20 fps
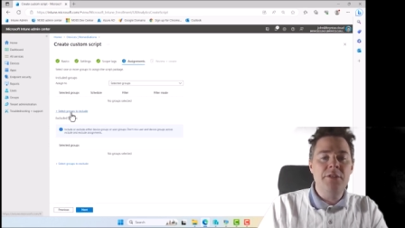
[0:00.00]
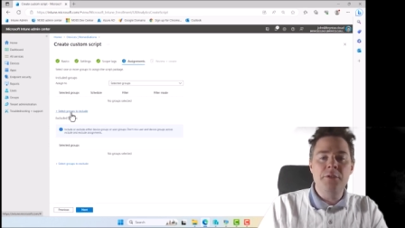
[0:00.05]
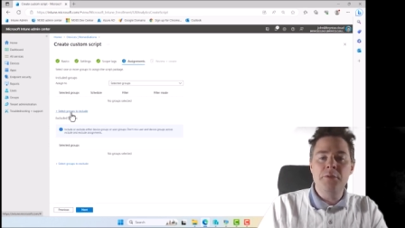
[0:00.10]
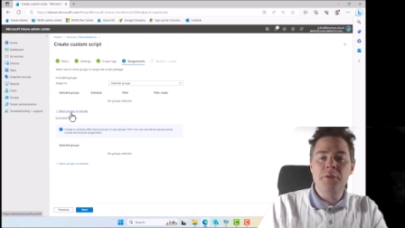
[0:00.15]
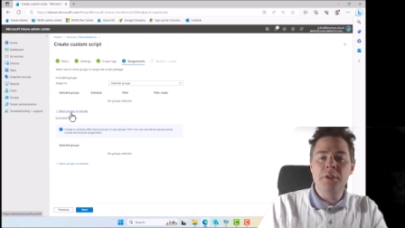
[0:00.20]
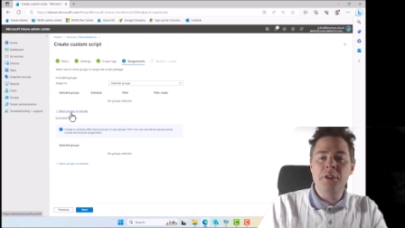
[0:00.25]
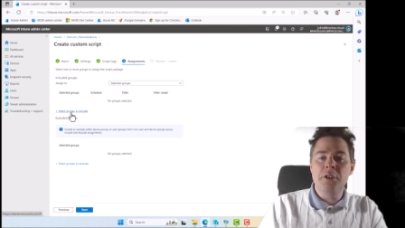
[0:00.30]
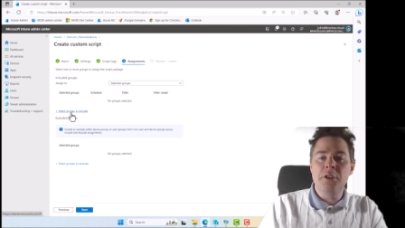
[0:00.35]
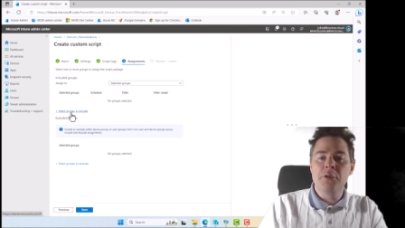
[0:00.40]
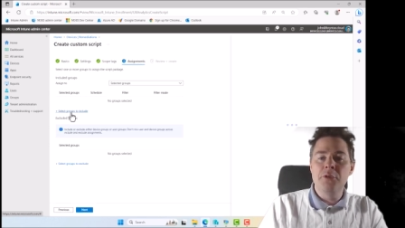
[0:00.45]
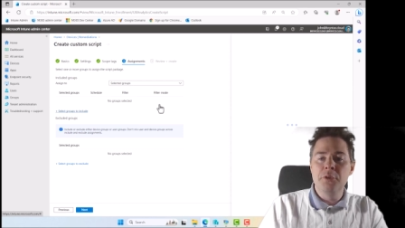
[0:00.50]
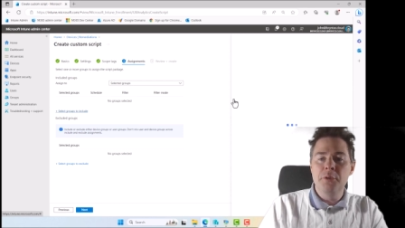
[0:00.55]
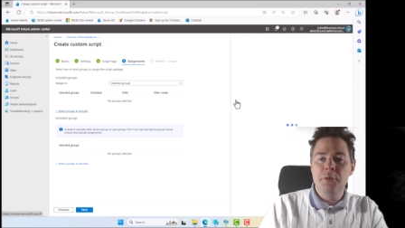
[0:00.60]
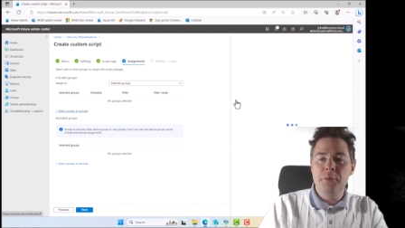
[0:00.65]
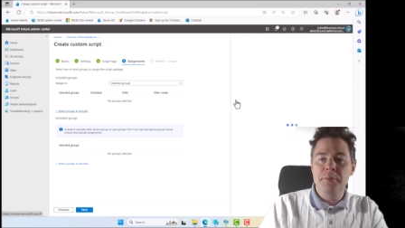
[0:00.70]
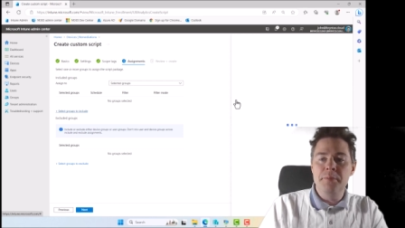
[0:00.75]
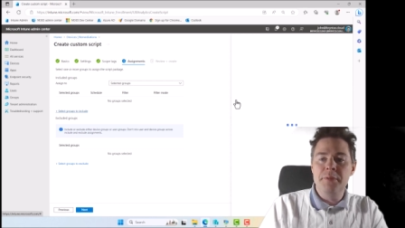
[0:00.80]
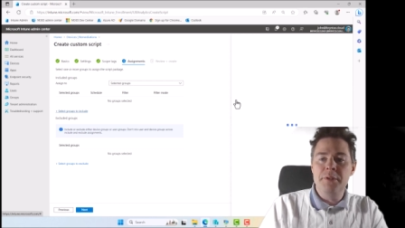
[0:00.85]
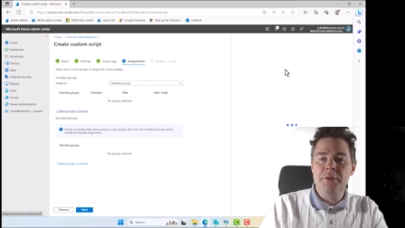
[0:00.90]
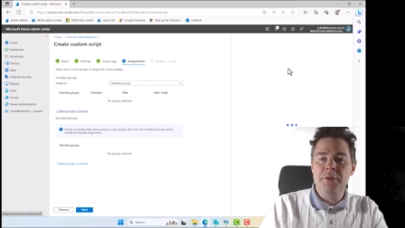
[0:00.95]
to a
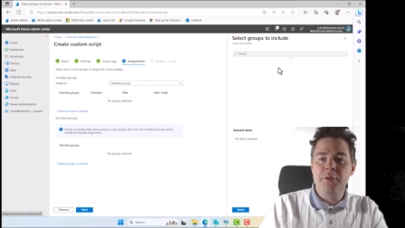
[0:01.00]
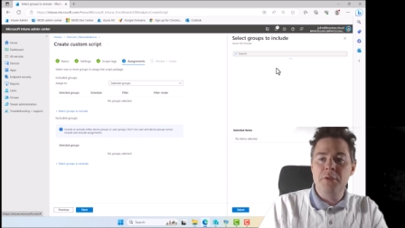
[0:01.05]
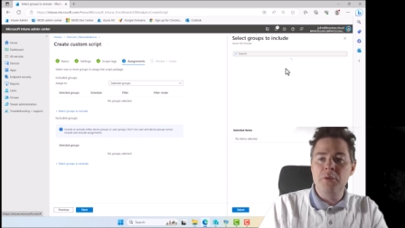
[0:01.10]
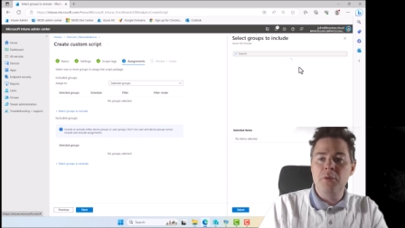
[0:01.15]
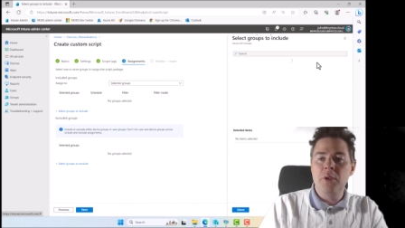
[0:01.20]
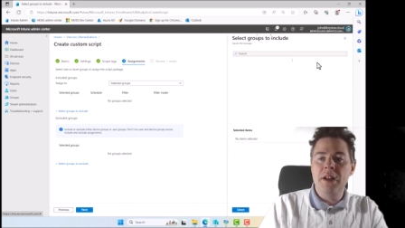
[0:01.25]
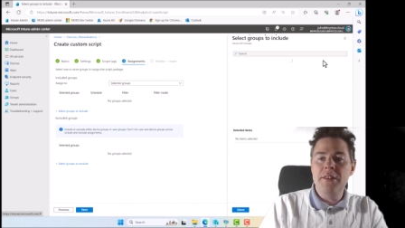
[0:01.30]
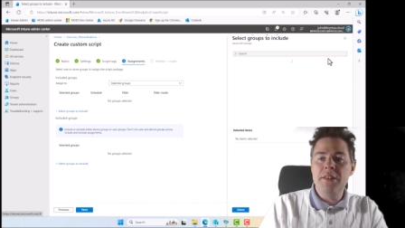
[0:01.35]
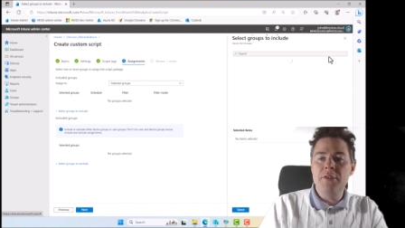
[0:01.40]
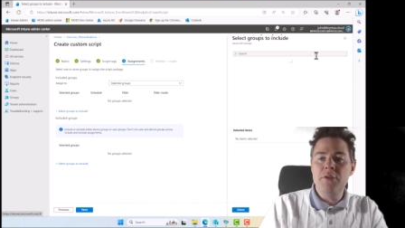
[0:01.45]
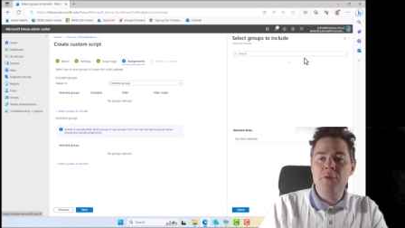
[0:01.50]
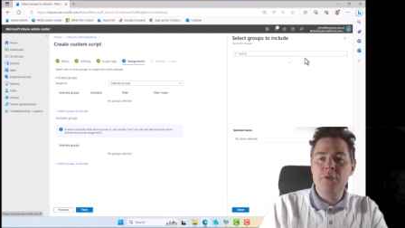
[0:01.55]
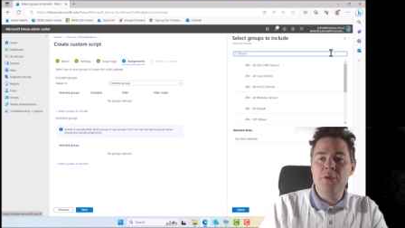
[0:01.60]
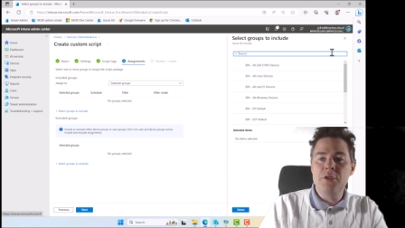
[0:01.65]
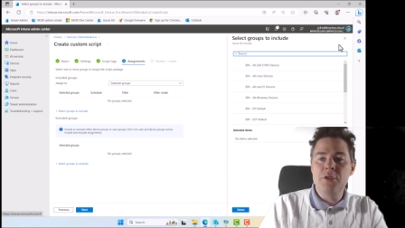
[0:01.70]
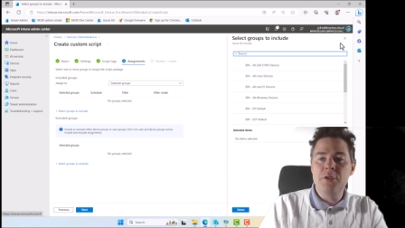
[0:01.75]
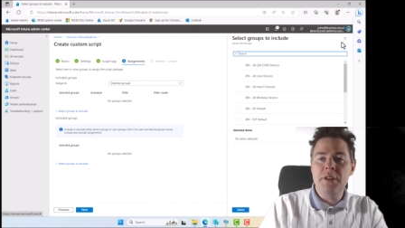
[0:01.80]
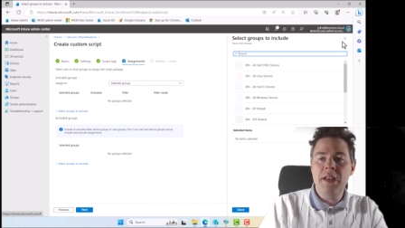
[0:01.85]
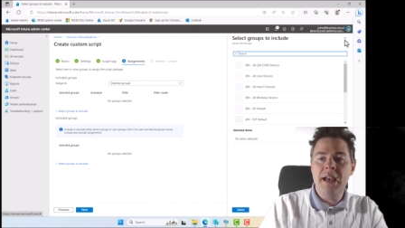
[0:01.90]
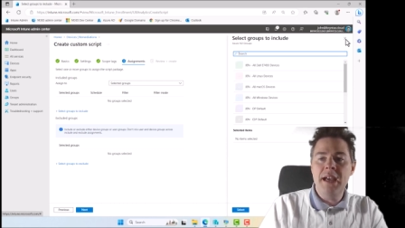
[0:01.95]
group, to the one who
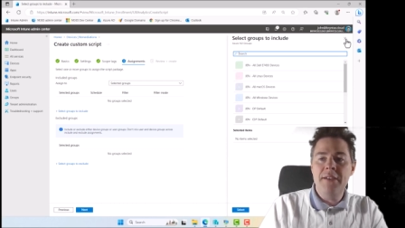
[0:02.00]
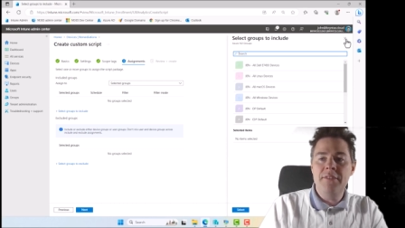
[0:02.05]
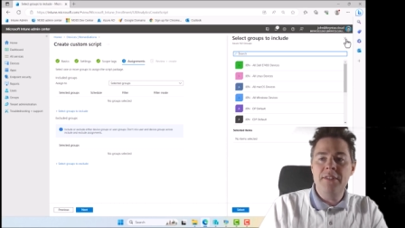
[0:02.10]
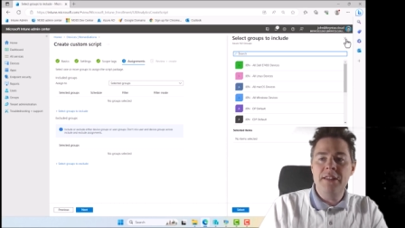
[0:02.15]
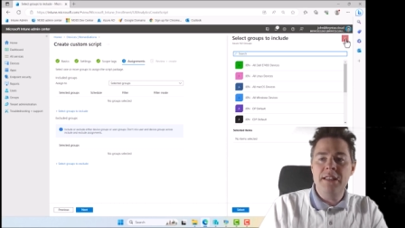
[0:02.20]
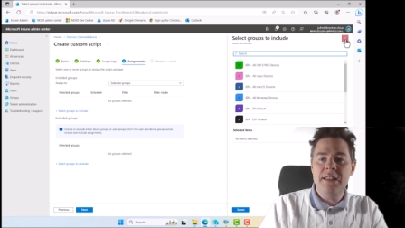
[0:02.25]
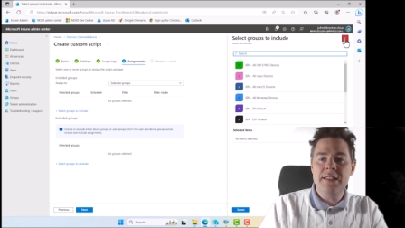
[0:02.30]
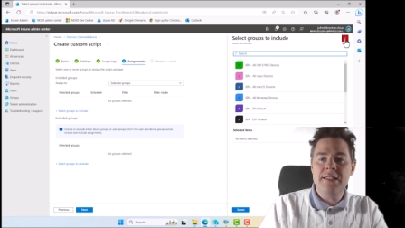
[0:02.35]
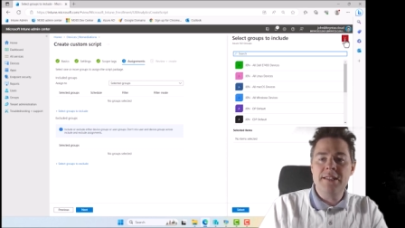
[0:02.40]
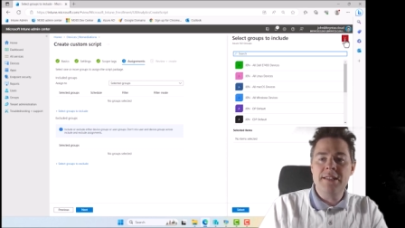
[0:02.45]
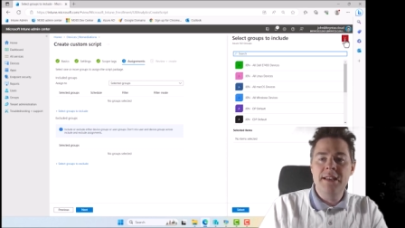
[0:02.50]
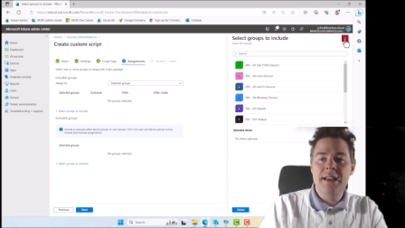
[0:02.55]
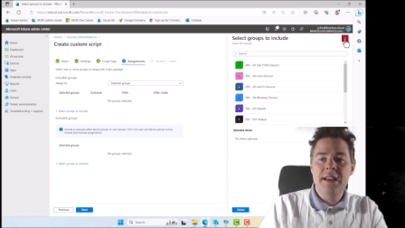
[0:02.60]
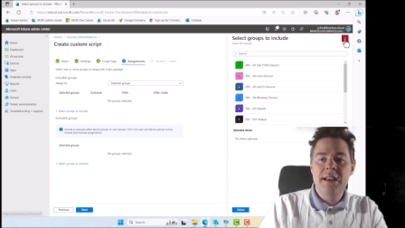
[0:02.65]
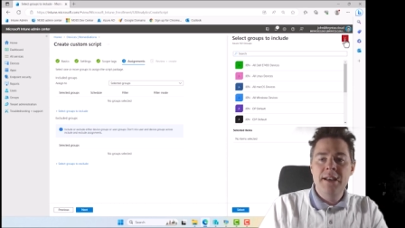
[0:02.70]
should have this,